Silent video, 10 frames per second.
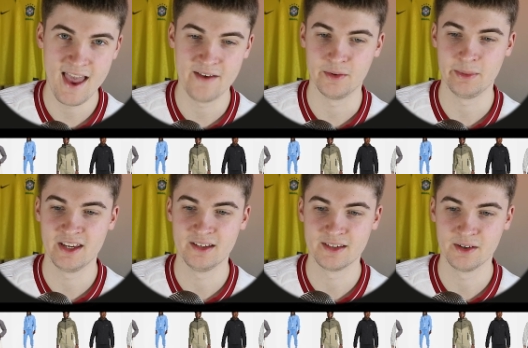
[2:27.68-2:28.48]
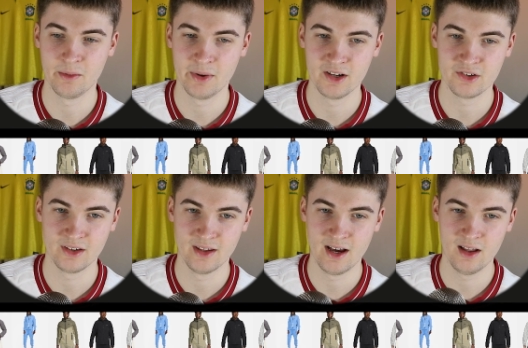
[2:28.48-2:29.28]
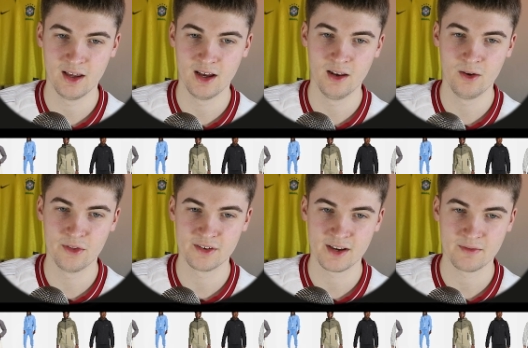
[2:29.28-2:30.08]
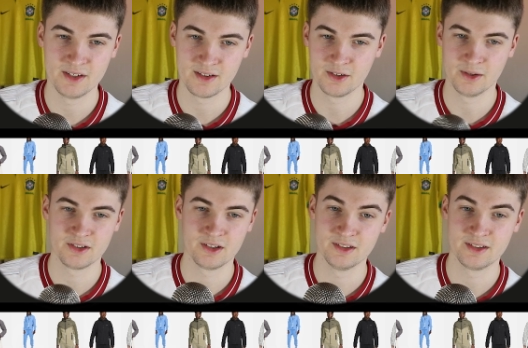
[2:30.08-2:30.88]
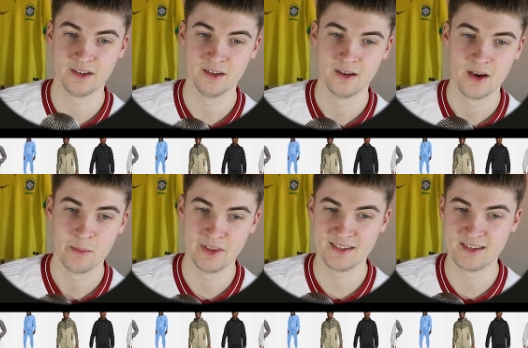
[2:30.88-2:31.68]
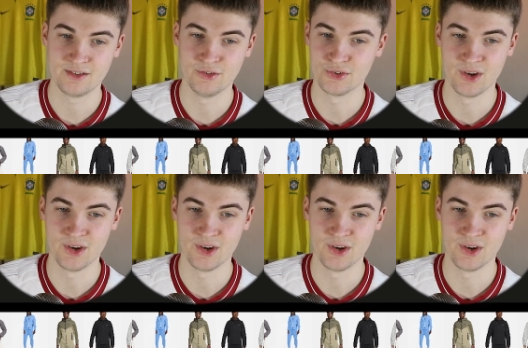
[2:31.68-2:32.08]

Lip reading: ever be considering purchasing that. Like a lot of the tech fleece I do actually consider, but this is just a